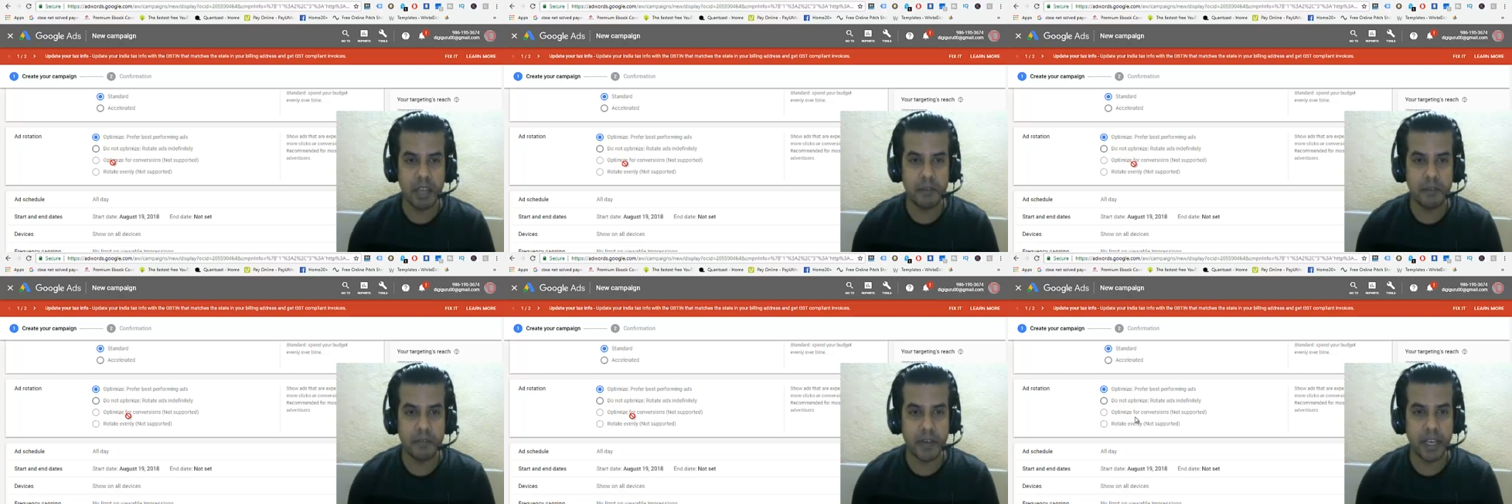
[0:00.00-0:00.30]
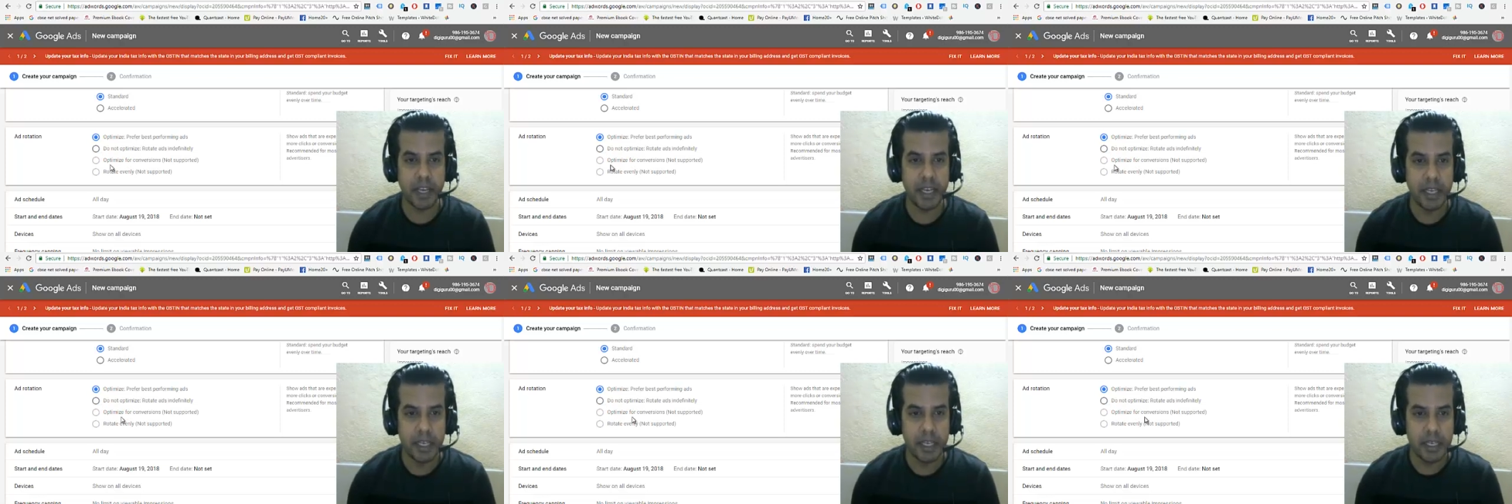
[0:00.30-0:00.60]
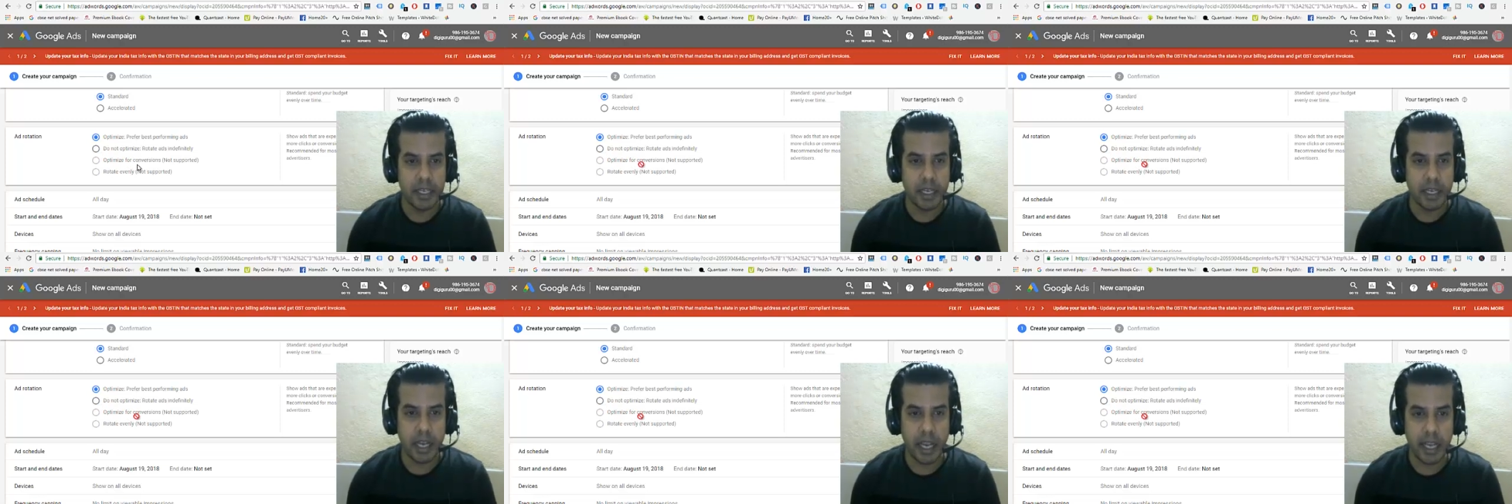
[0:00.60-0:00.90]
Fine.
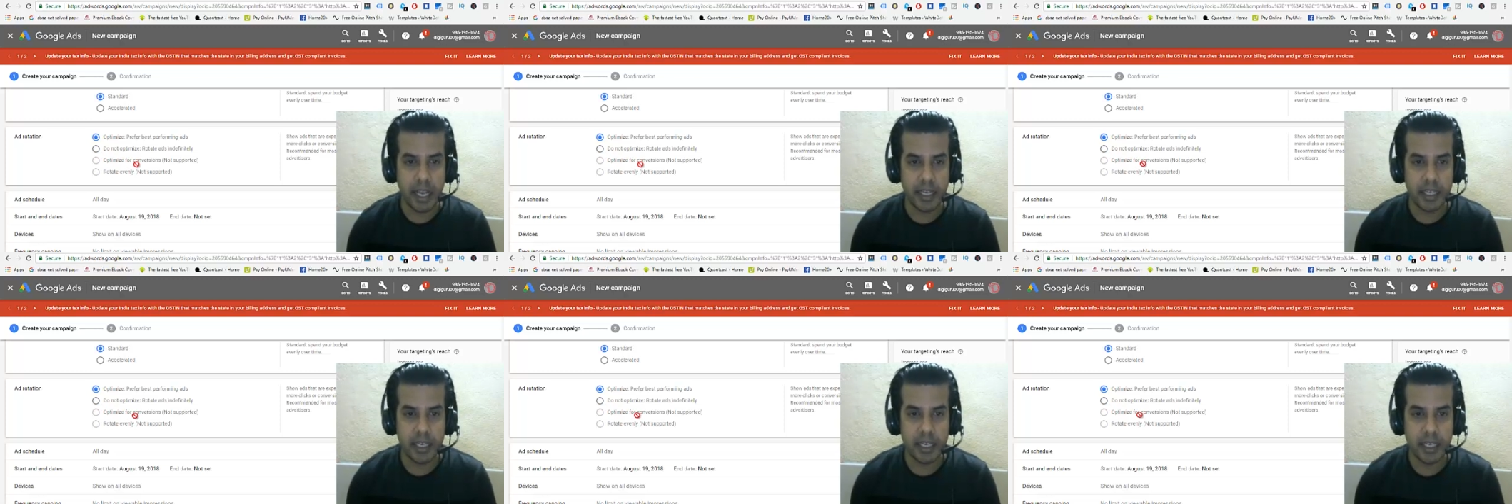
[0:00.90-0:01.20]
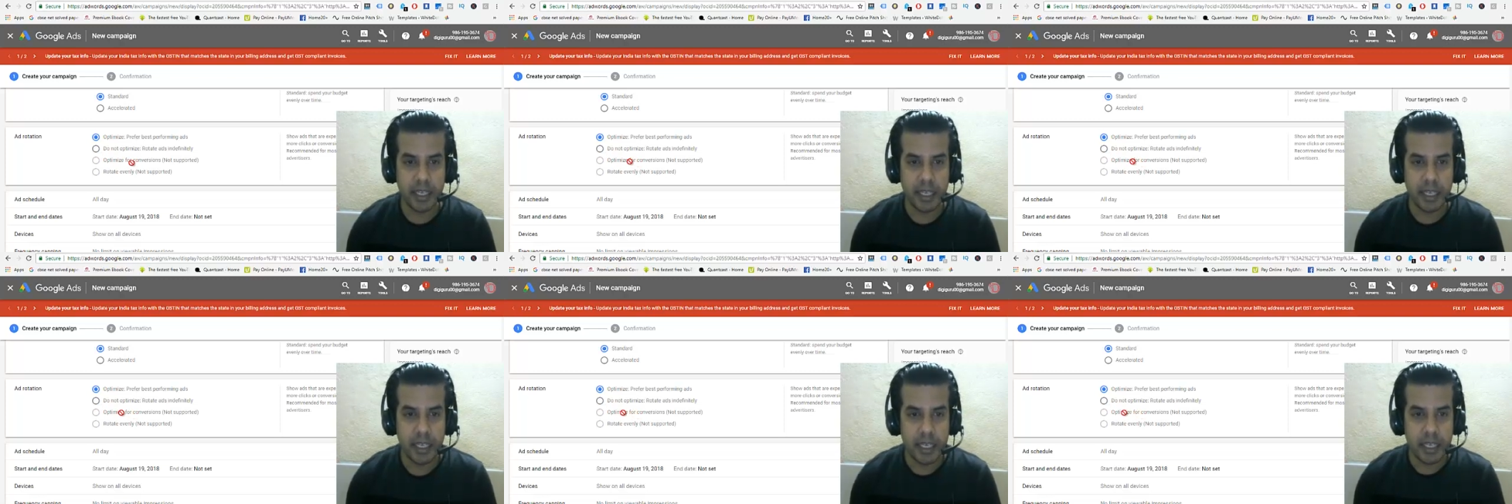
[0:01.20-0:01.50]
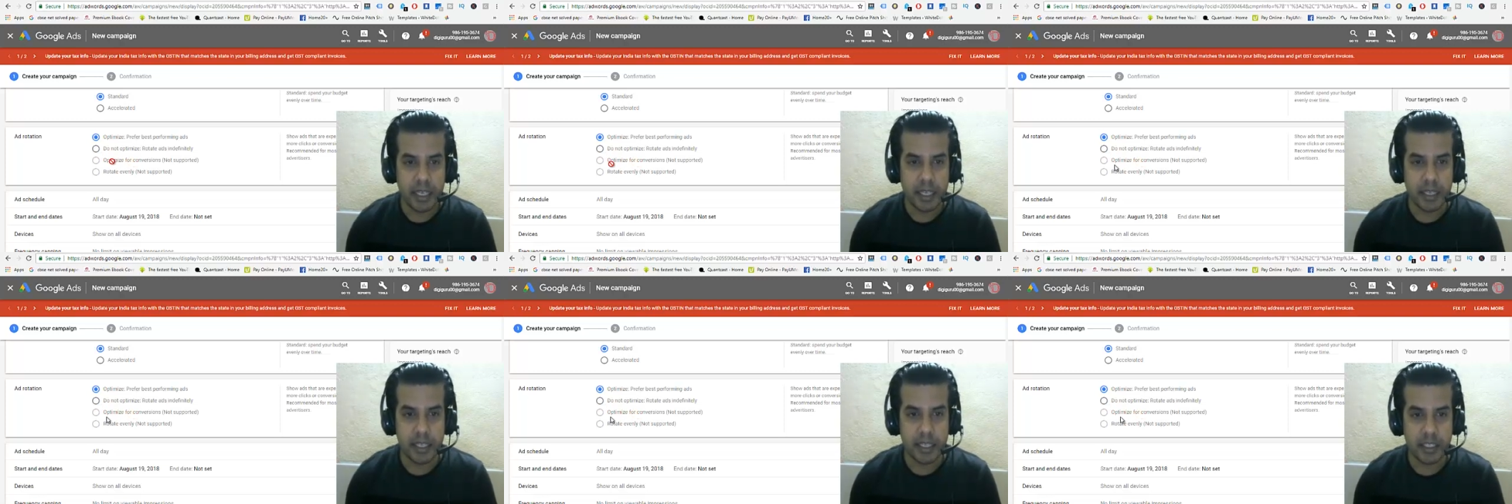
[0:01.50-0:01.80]
Ideally,
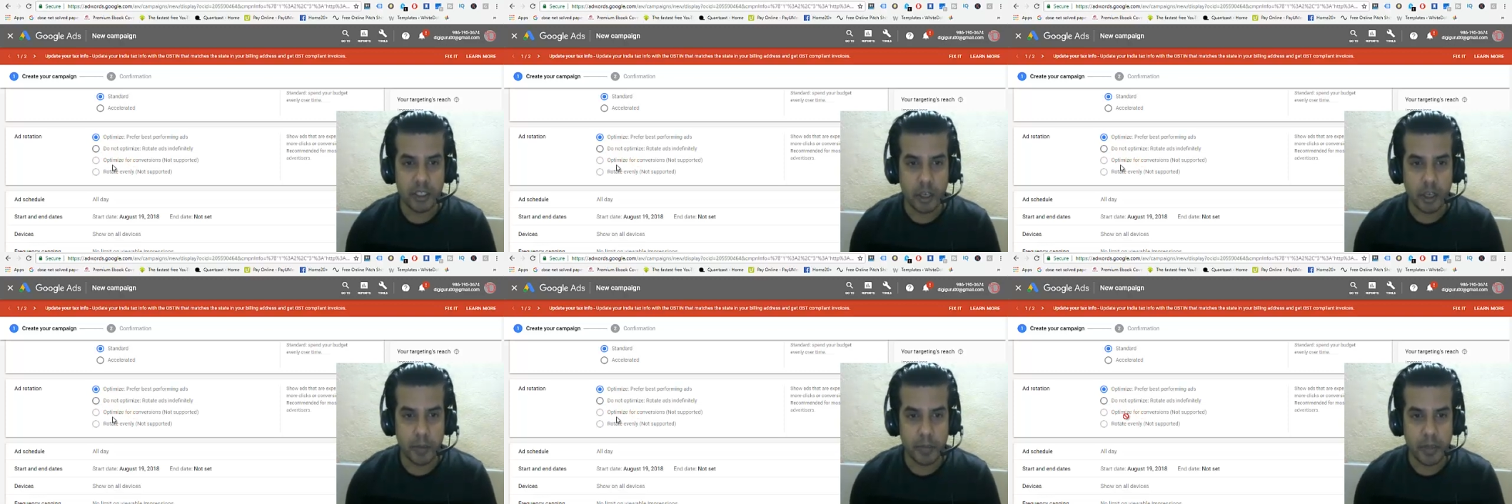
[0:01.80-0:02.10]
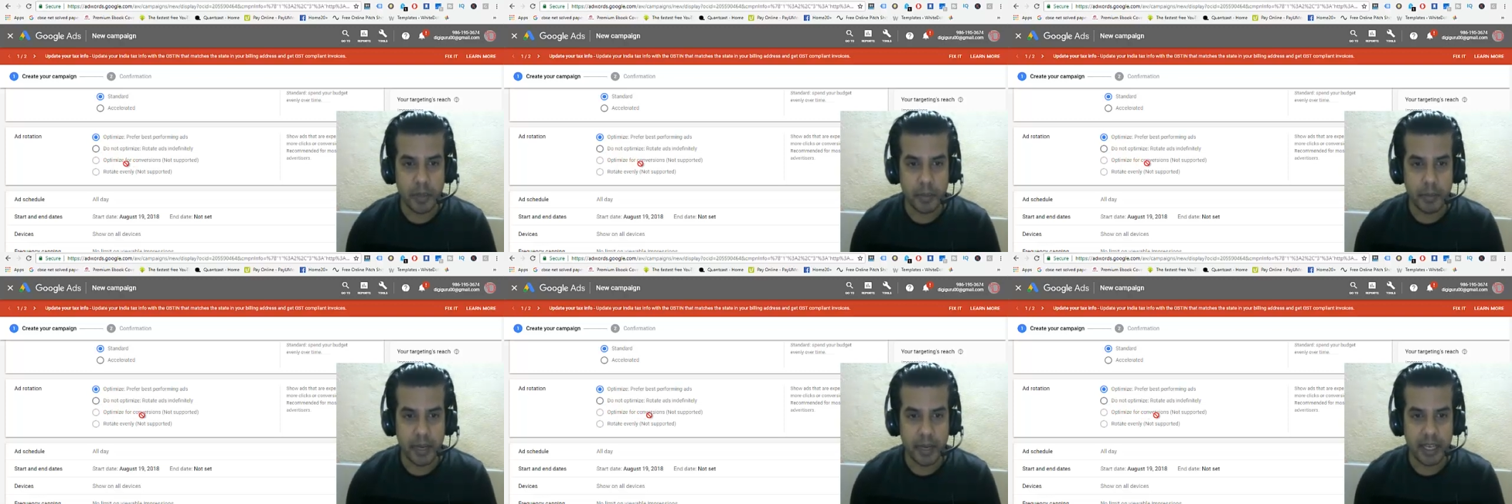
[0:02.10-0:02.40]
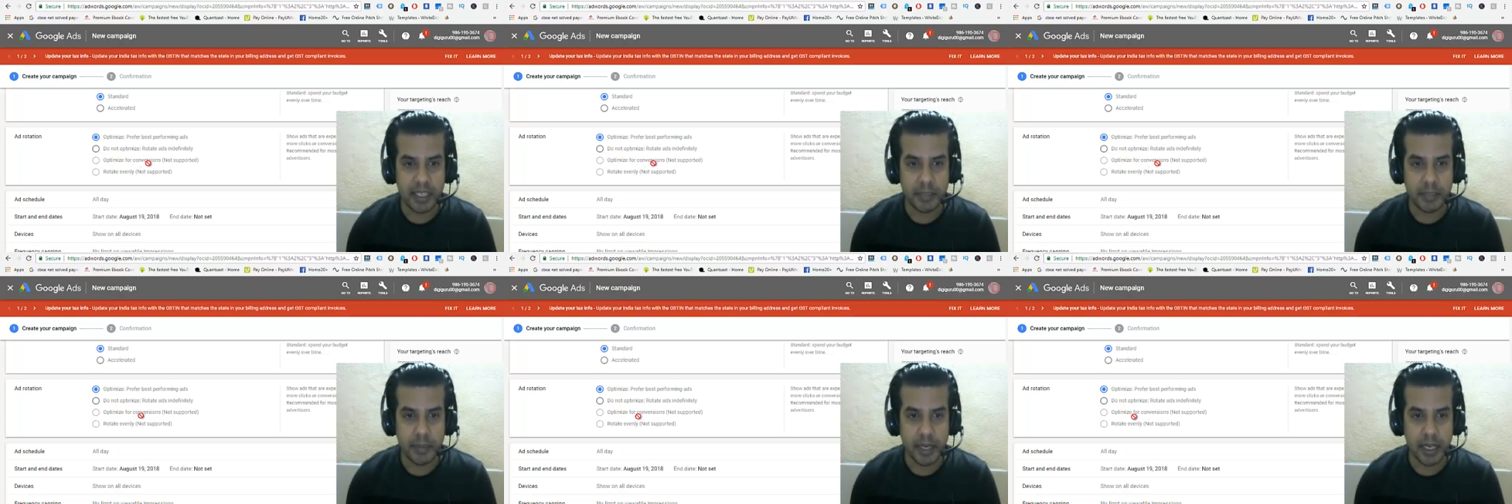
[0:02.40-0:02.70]
this
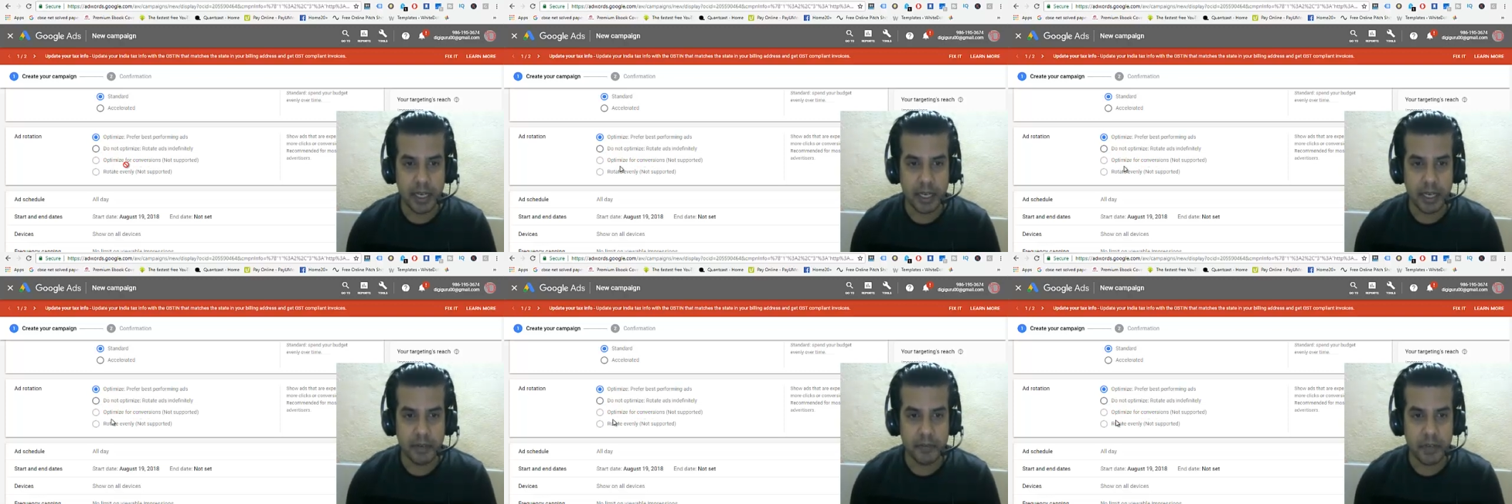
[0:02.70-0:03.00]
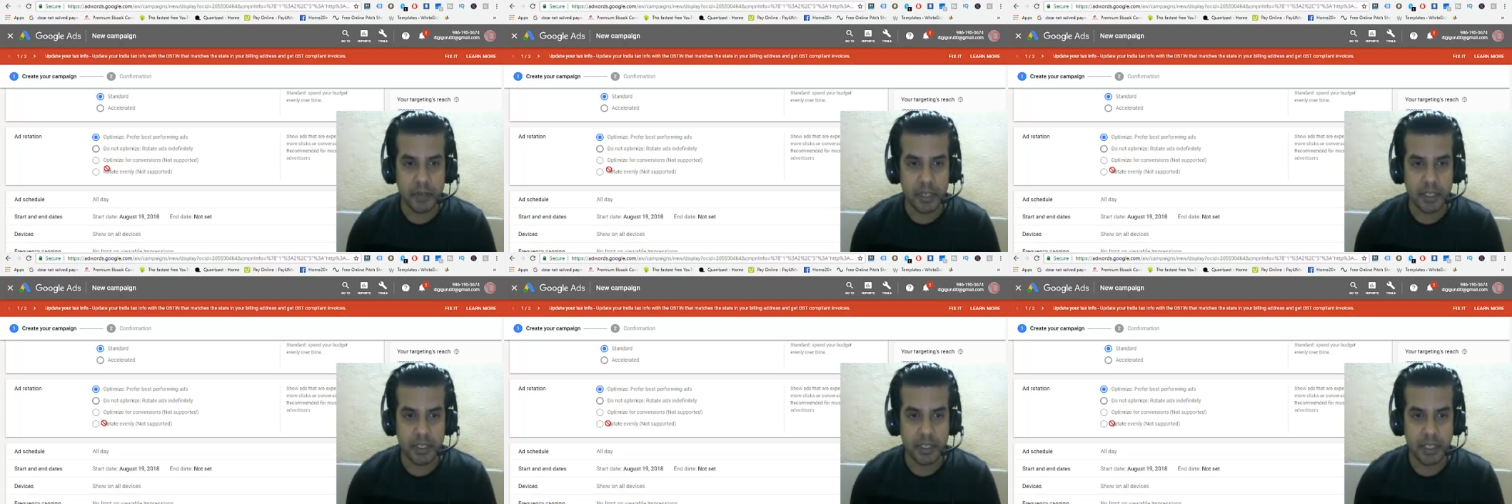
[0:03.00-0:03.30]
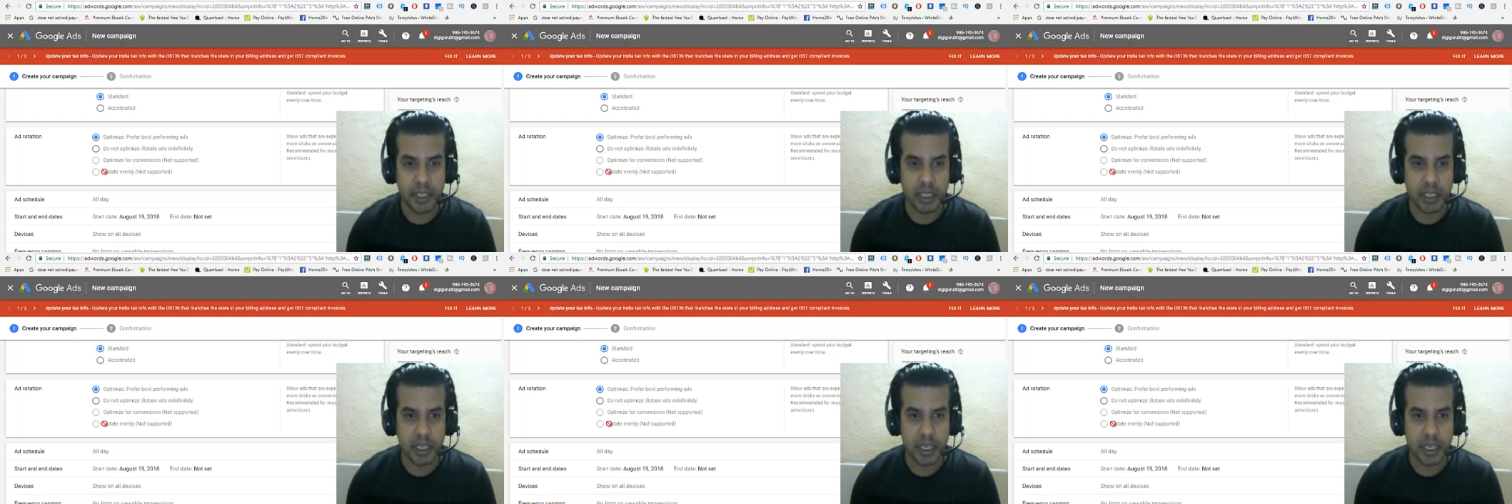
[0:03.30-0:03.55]
optimized by conversion